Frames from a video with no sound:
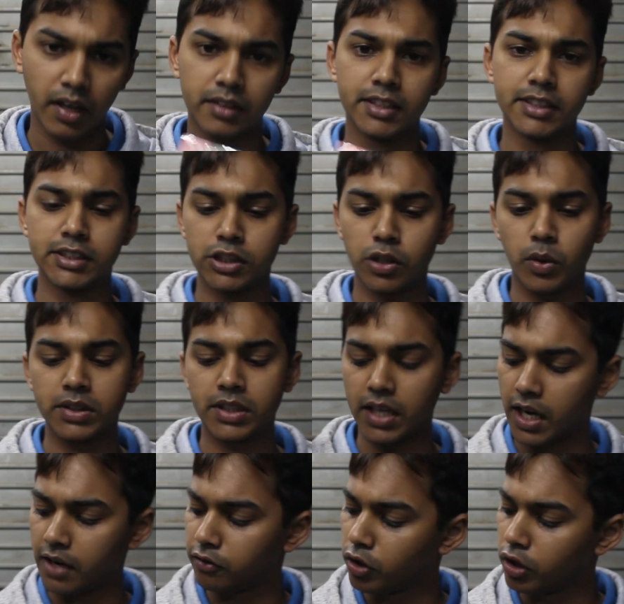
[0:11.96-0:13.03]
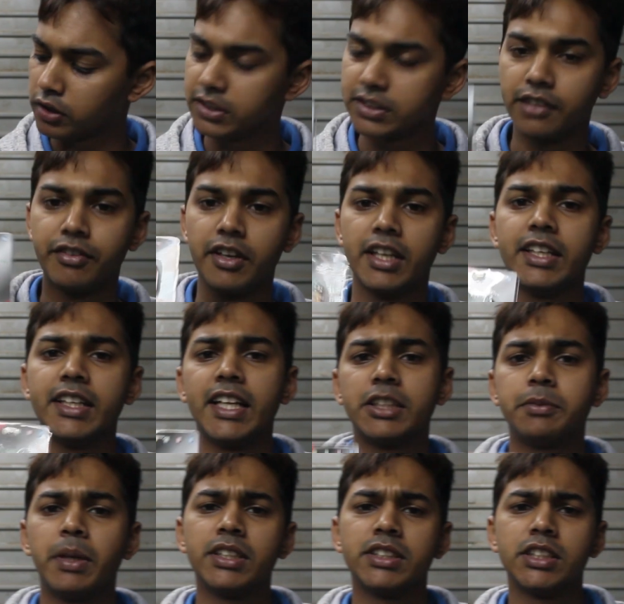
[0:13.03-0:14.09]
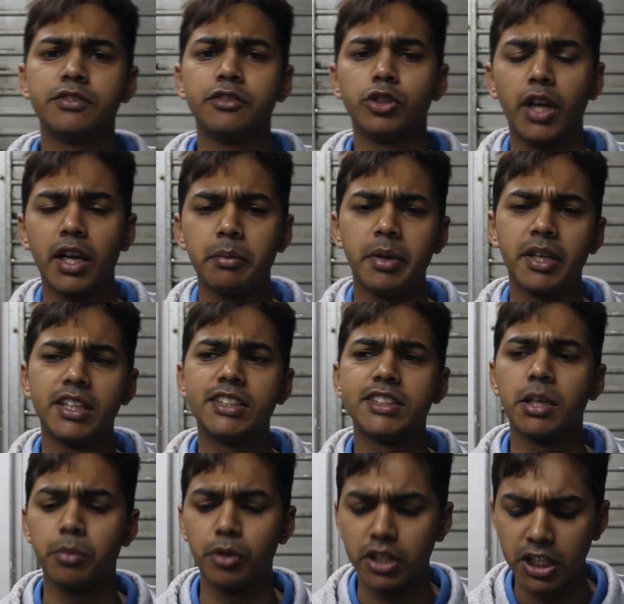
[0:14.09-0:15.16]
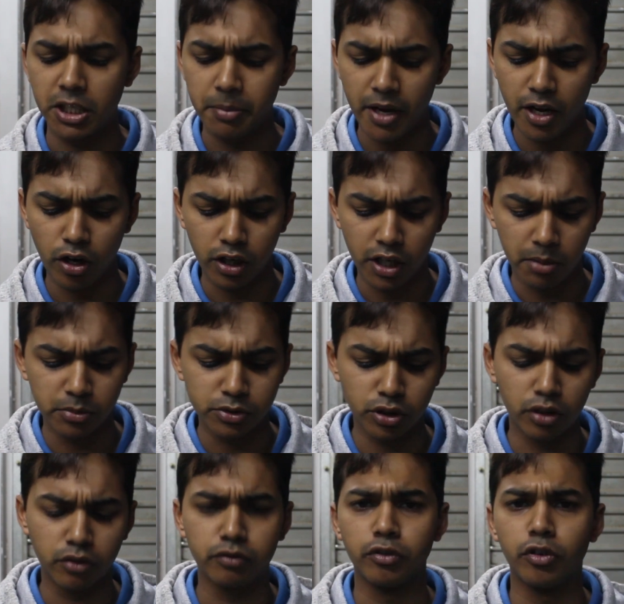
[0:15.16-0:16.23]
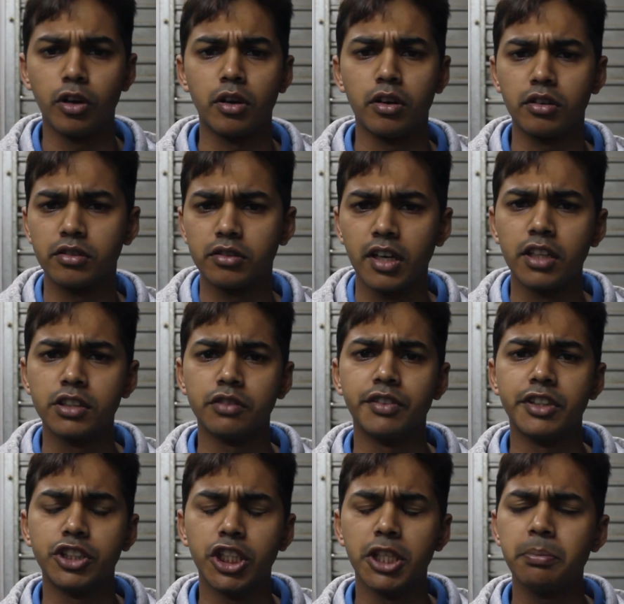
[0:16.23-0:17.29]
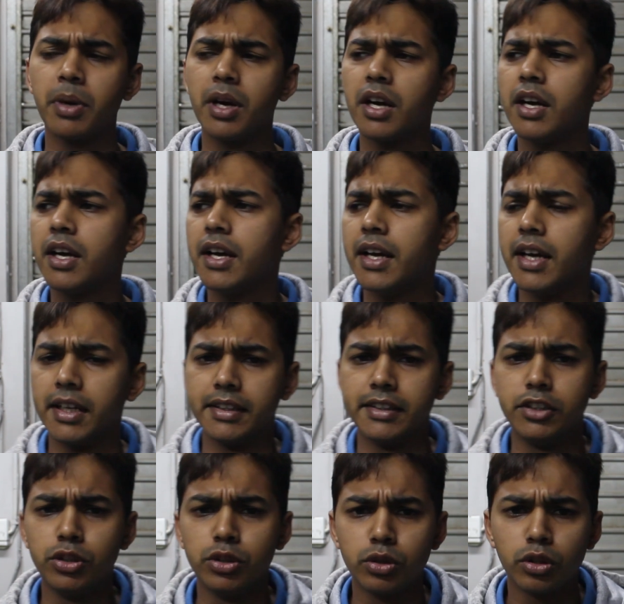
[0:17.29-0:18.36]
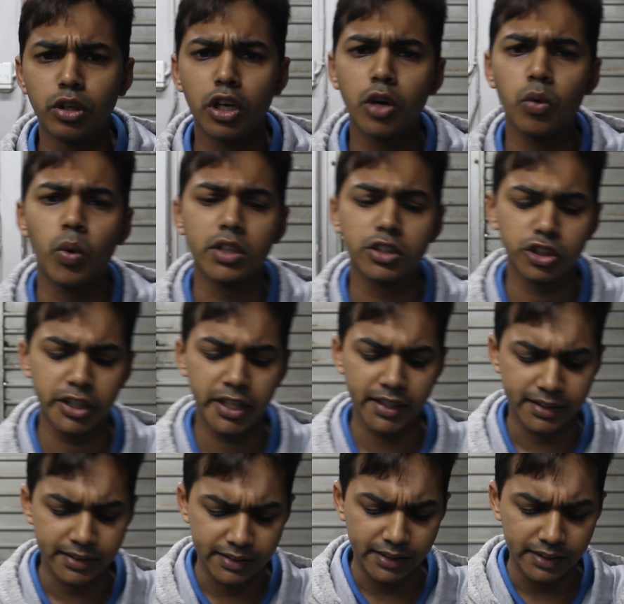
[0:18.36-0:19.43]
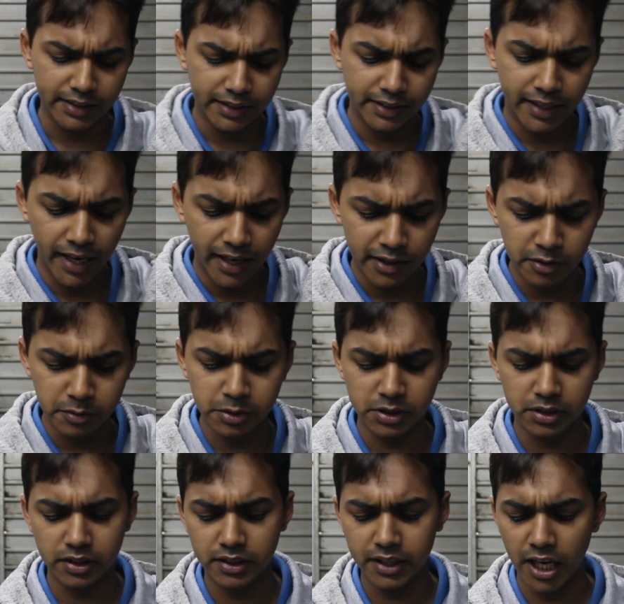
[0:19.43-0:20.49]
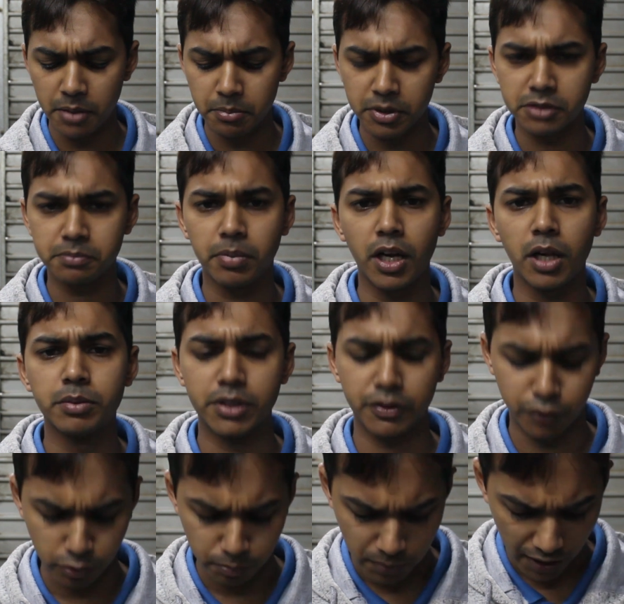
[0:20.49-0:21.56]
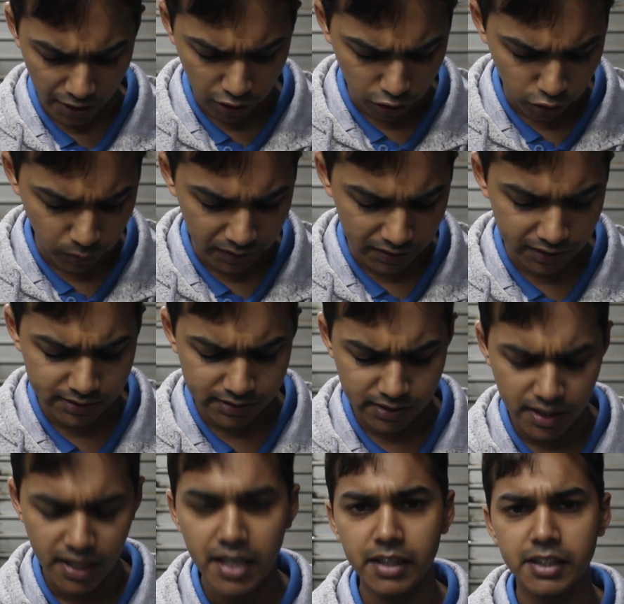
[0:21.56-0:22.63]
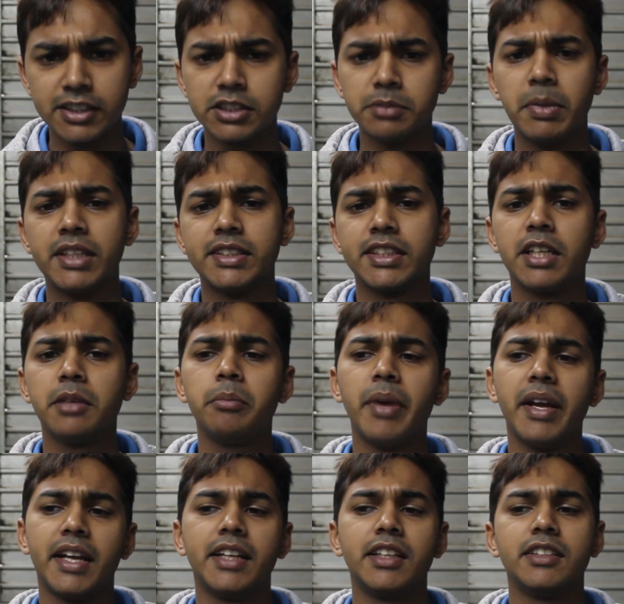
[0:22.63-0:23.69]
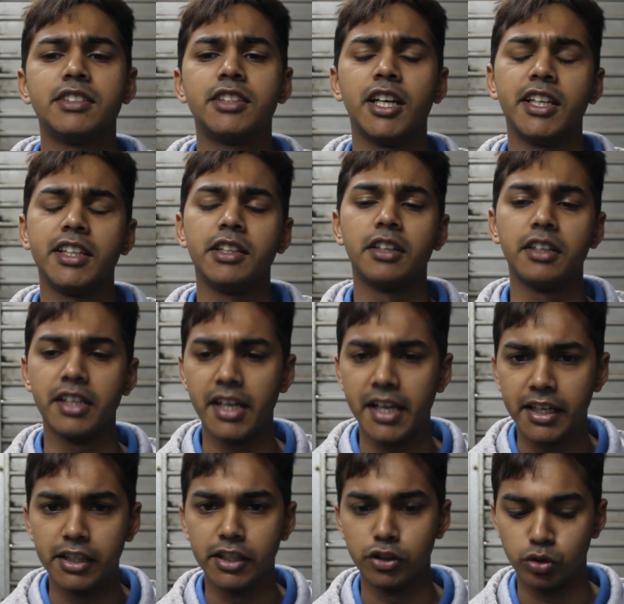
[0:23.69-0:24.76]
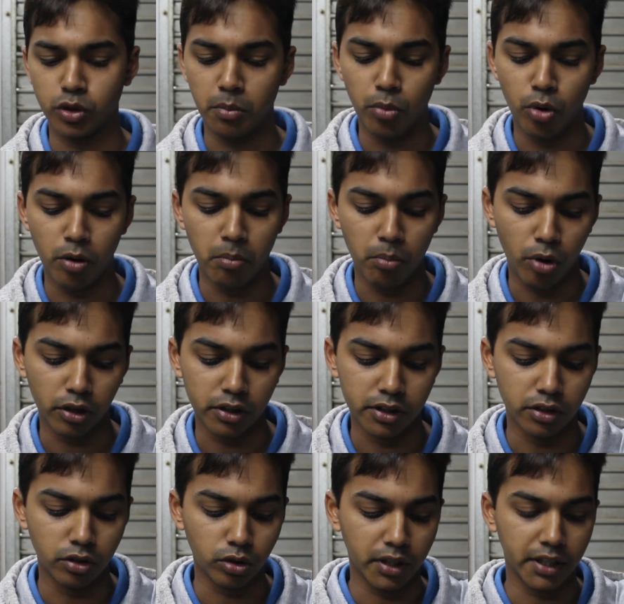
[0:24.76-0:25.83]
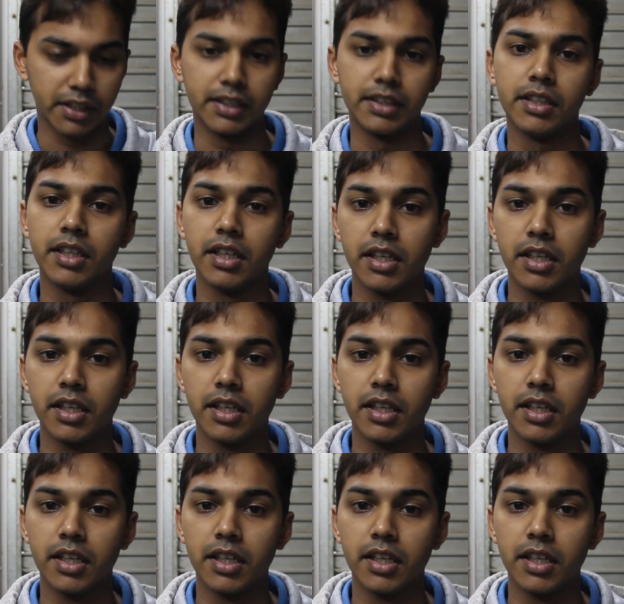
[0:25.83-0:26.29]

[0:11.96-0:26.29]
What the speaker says: this is the one that I've got. These are fairly inexpensive. You can pick these up on eBay or on Amazon for relatively cheap. You're going to want to get the canvas bulbs if you're planning on doing this. This is basically turning the rear end into a more modern looking